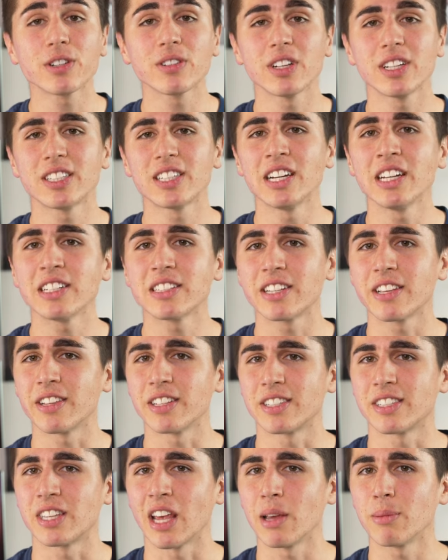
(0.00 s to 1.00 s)
listening to the
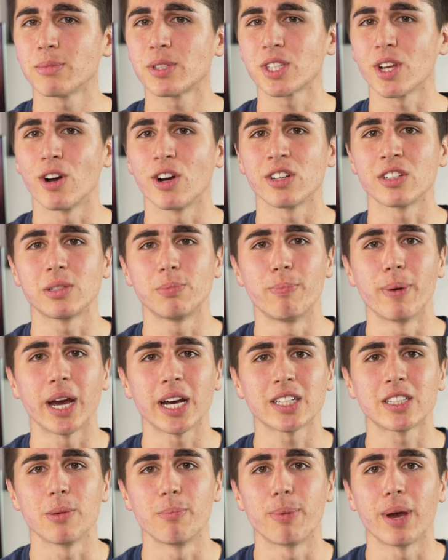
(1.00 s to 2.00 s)
same songs
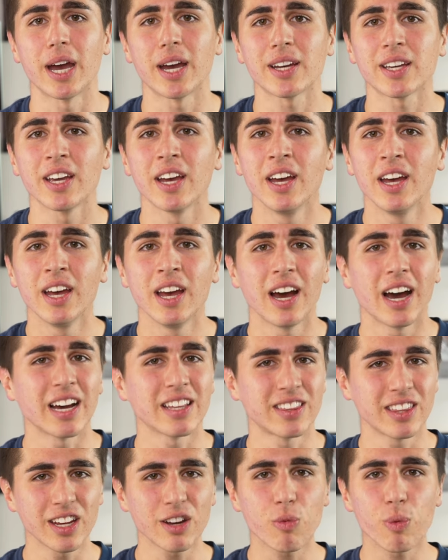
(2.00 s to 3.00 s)
back to back, I
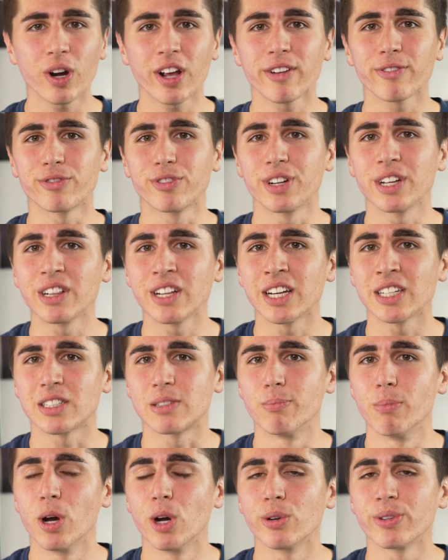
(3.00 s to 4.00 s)
think what I've realized
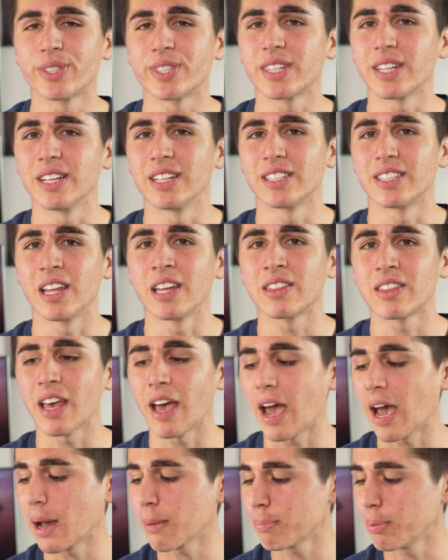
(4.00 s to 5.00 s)
most is that
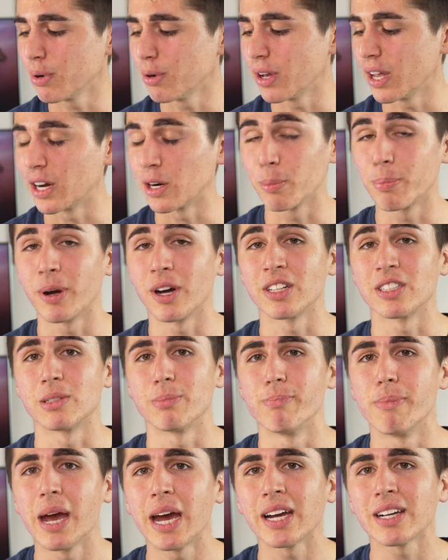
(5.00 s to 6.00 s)
the Apple AirPods
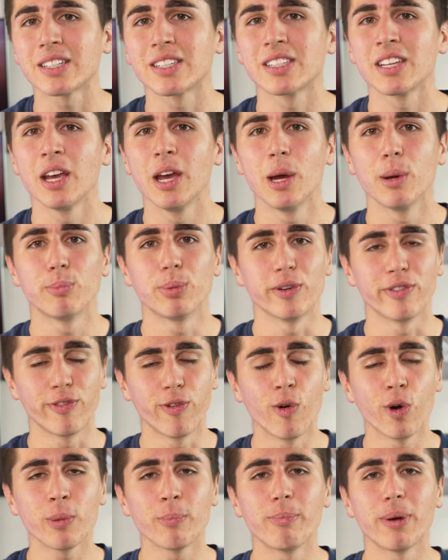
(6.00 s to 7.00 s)
Max
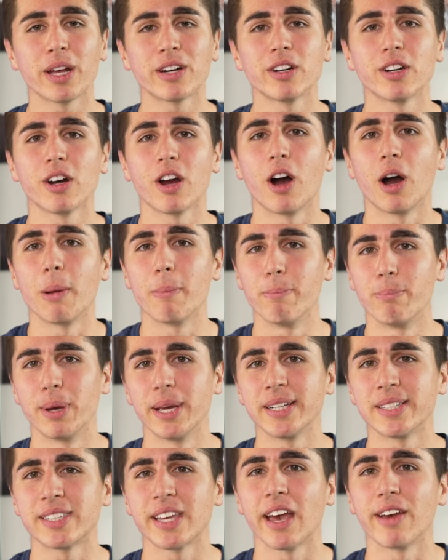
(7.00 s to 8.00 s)
perform better on
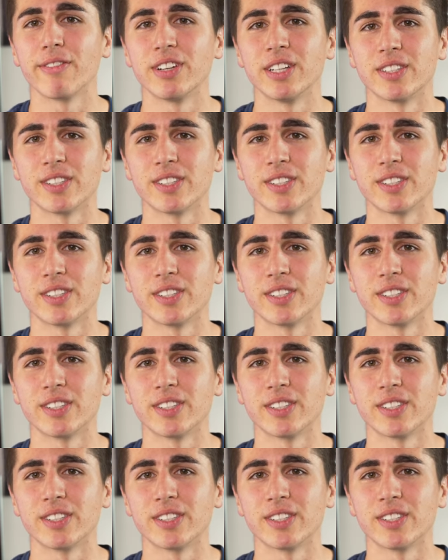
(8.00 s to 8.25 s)
bass heavy